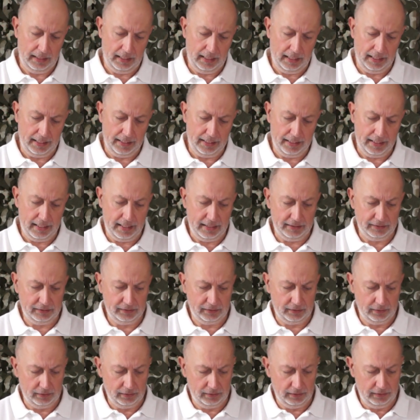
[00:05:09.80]
and
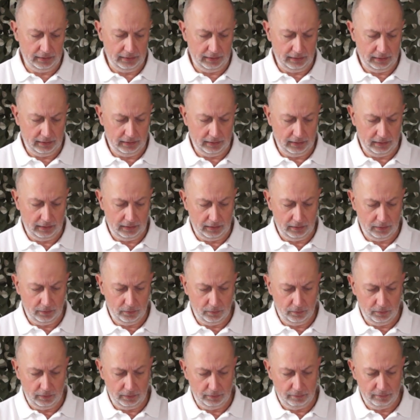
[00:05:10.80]
that's got a
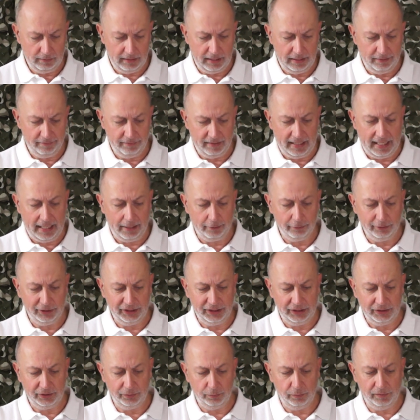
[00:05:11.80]
whole array of
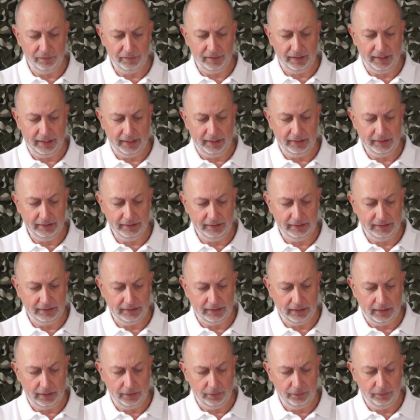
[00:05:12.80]
languages within it.
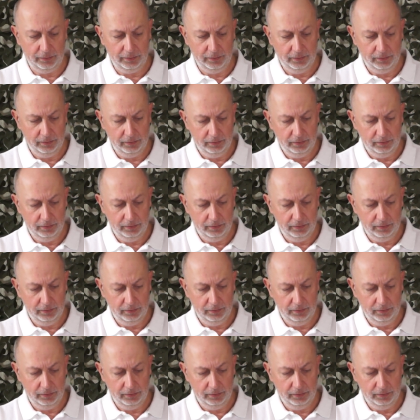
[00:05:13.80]
So